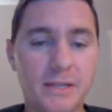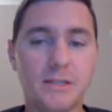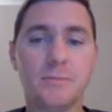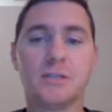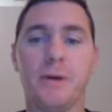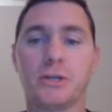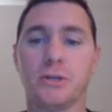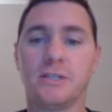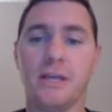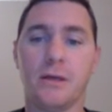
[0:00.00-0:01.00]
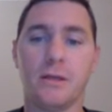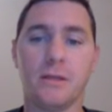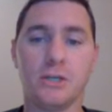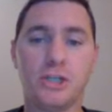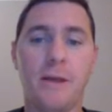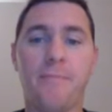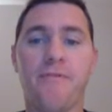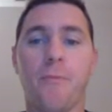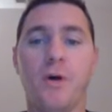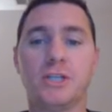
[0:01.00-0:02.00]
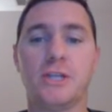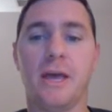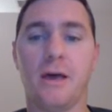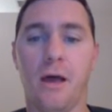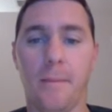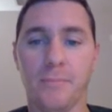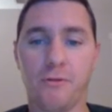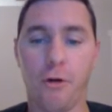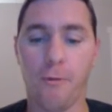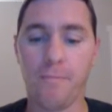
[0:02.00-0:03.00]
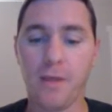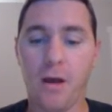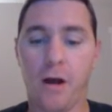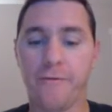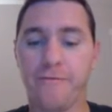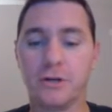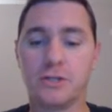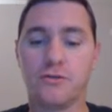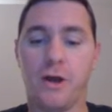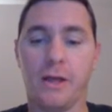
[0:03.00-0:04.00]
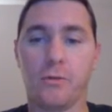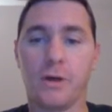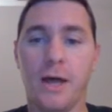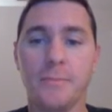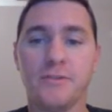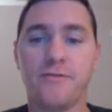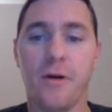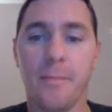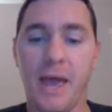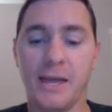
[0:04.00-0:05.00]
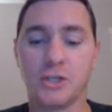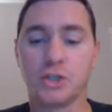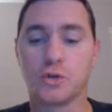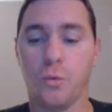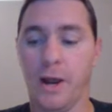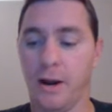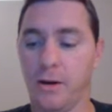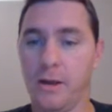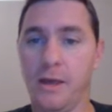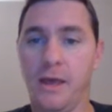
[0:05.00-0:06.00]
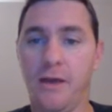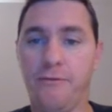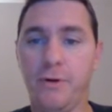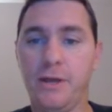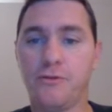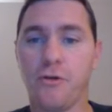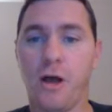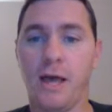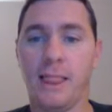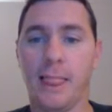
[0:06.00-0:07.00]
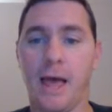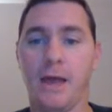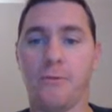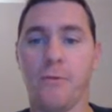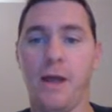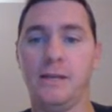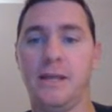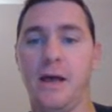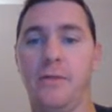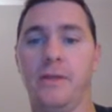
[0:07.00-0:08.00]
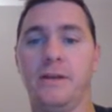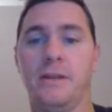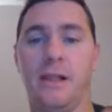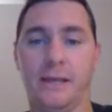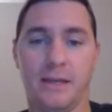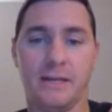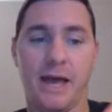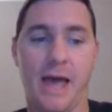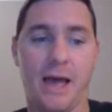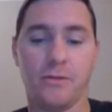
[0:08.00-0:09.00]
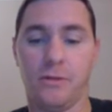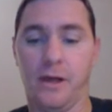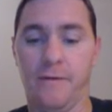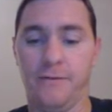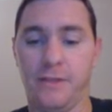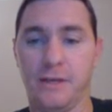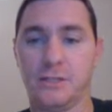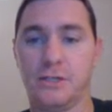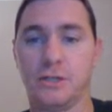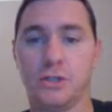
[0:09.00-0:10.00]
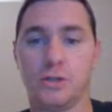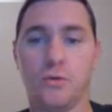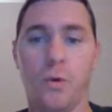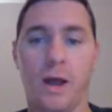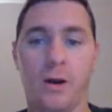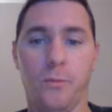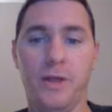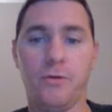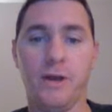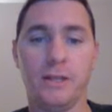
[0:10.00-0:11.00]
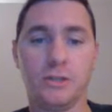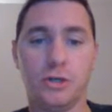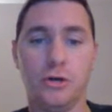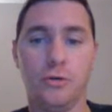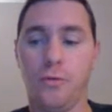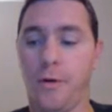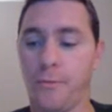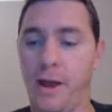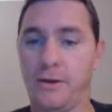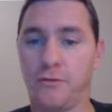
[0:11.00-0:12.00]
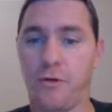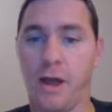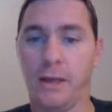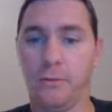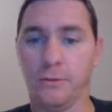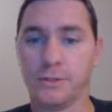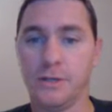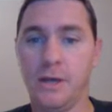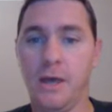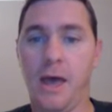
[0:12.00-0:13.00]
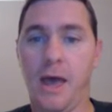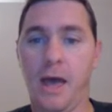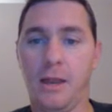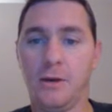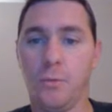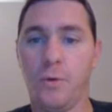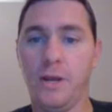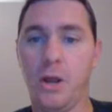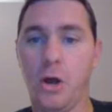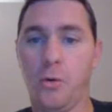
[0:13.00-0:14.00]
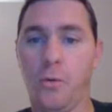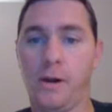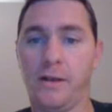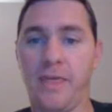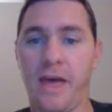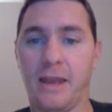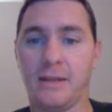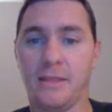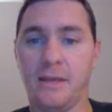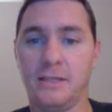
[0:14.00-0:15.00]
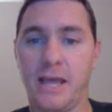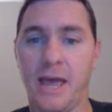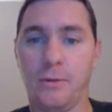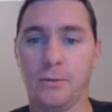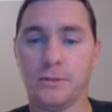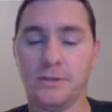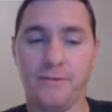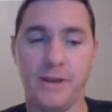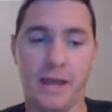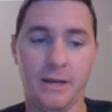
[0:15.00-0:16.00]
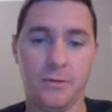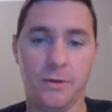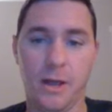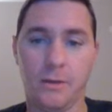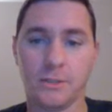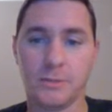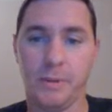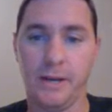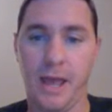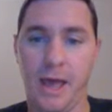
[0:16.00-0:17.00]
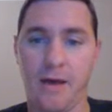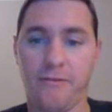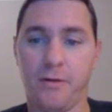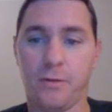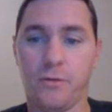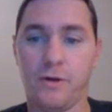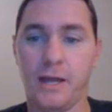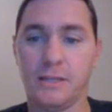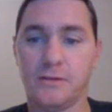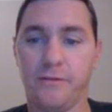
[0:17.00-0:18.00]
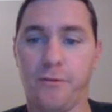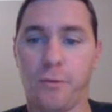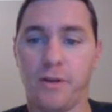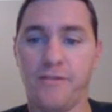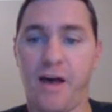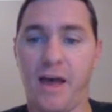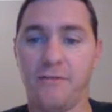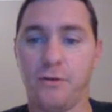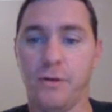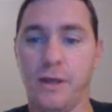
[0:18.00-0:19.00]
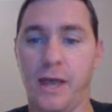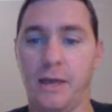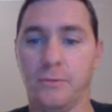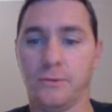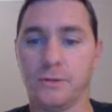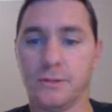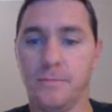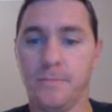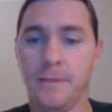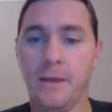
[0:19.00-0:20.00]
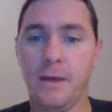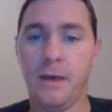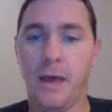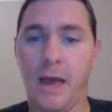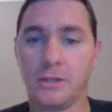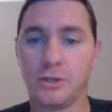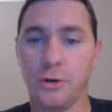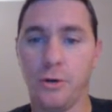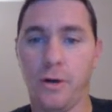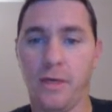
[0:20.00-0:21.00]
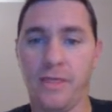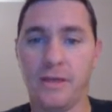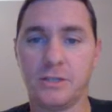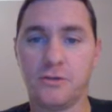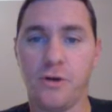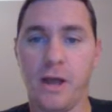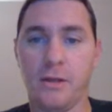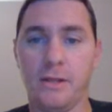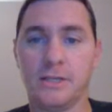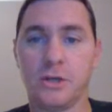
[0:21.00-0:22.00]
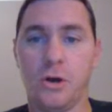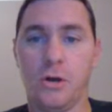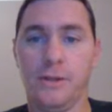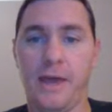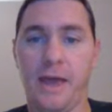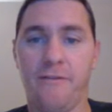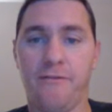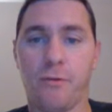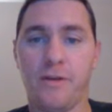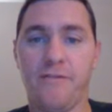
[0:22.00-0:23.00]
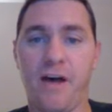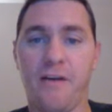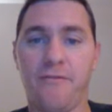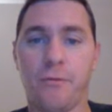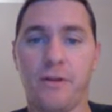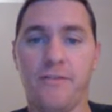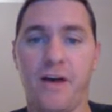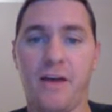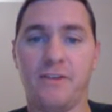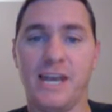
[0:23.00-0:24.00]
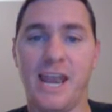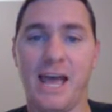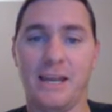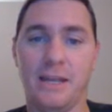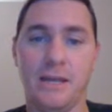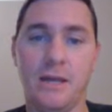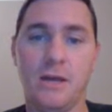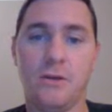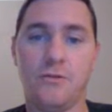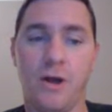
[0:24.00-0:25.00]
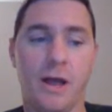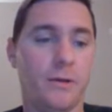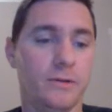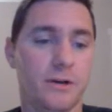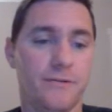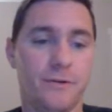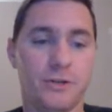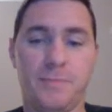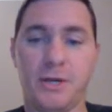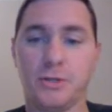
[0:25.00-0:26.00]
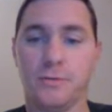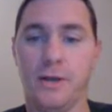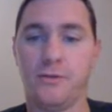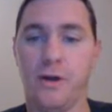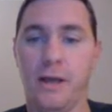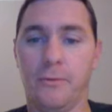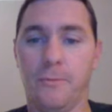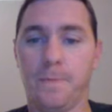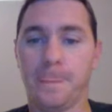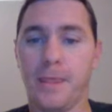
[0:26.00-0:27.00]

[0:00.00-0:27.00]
makes them special is the shape from which they come. So our first triangle comes from a square. If we draw a line right down the diagonal of this square, we create two right triangles. And we know that these angles, 90-degree angles split in half, creates 45-degree angles. And so this triangle is called a 45, 45, 90 triangle. It's our first special right triangle.